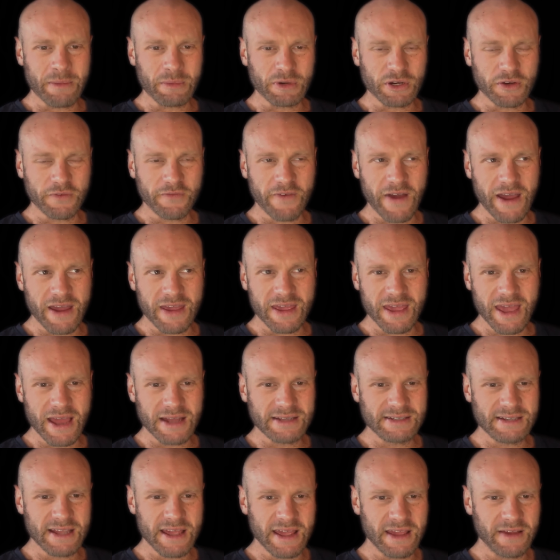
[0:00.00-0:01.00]
how much fat you're
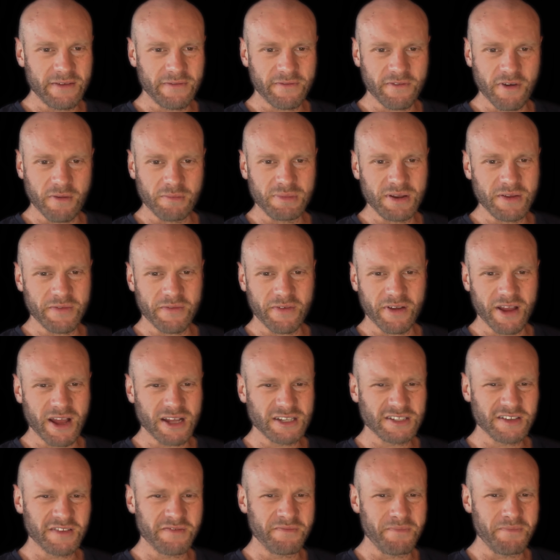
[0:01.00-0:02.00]
getting from different
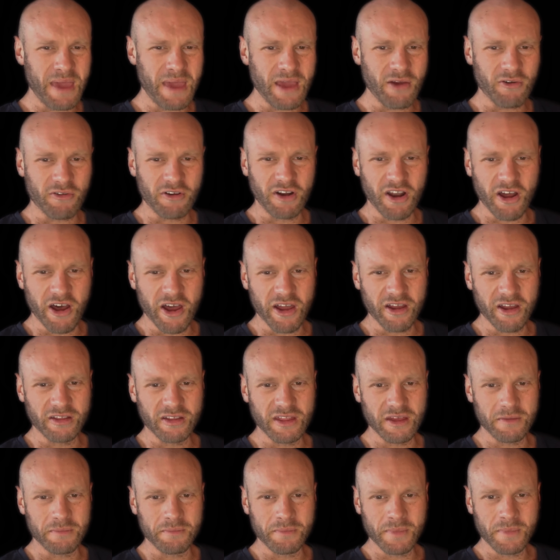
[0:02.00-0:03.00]
cuts of meat or relying on
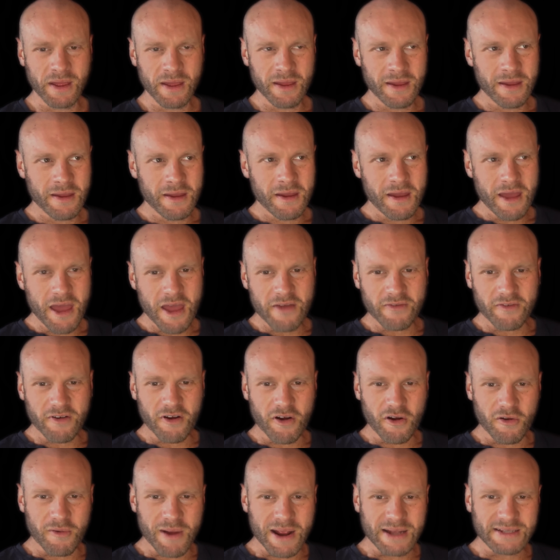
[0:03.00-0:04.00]
the
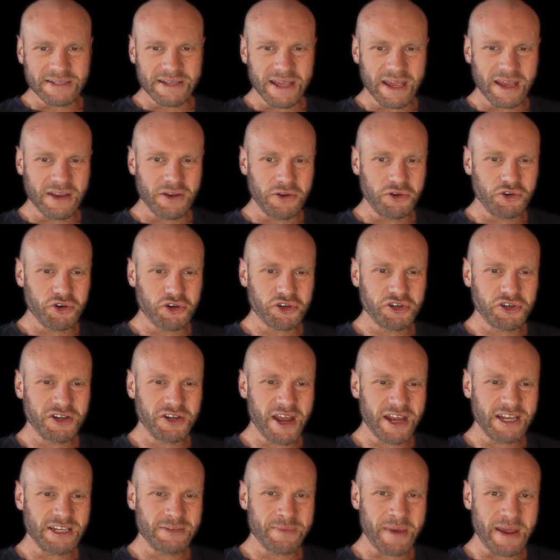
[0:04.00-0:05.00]
ever erratic nutrition
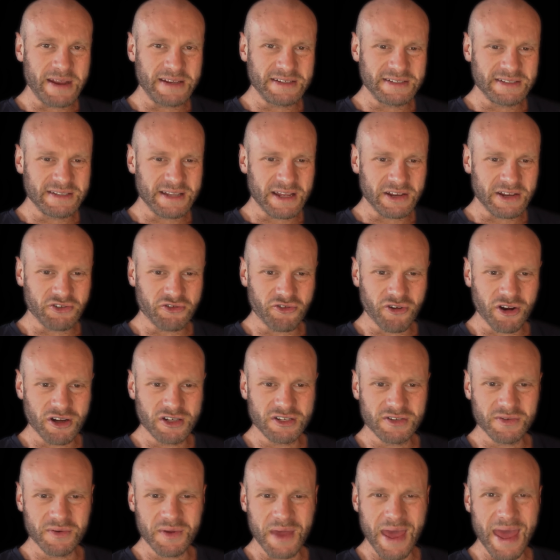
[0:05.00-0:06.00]
databases try
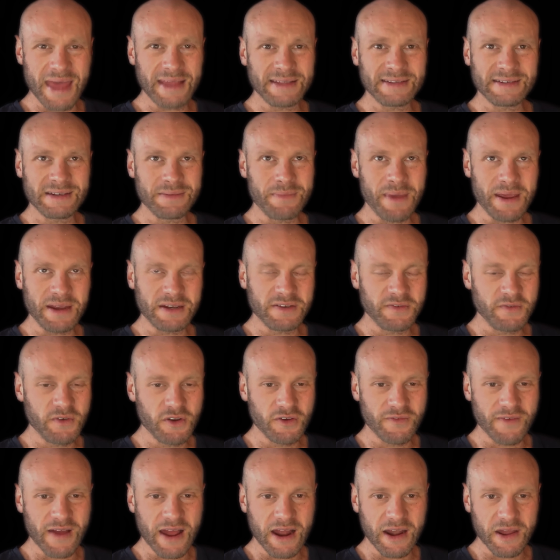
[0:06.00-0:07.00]
to estimate
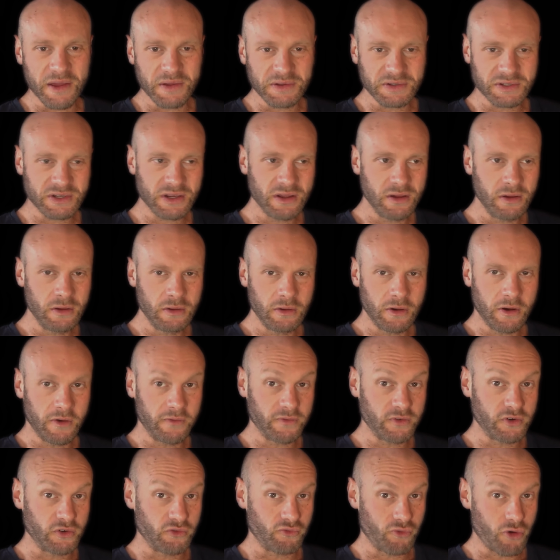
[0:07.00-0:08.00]
food values,
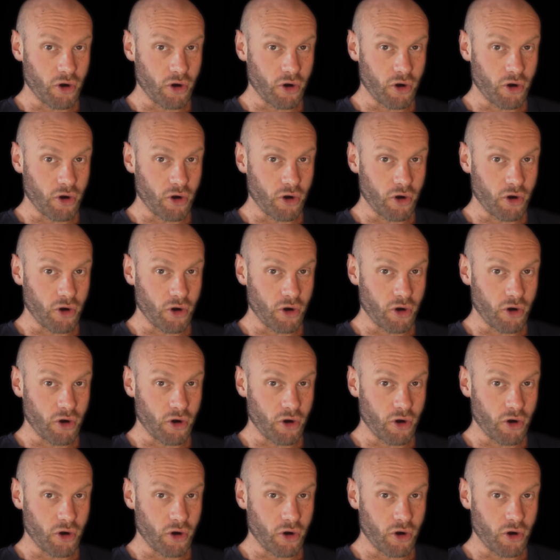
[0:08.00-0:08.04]
often